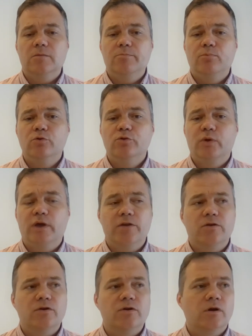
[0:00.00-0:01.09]
they pull
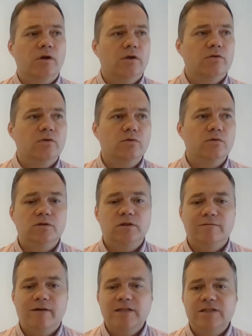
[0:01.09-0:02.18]
together, the
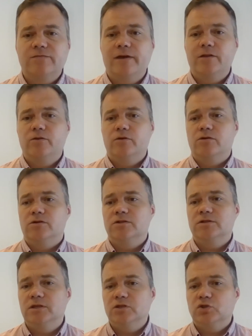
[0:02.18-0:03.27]
device
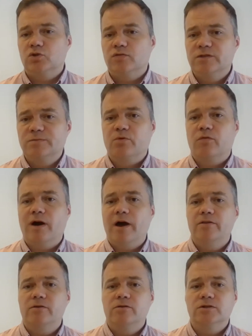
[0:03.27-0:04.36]
vendors, the service
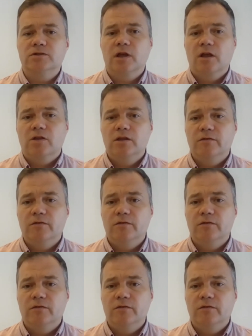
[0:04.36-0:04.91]
providers,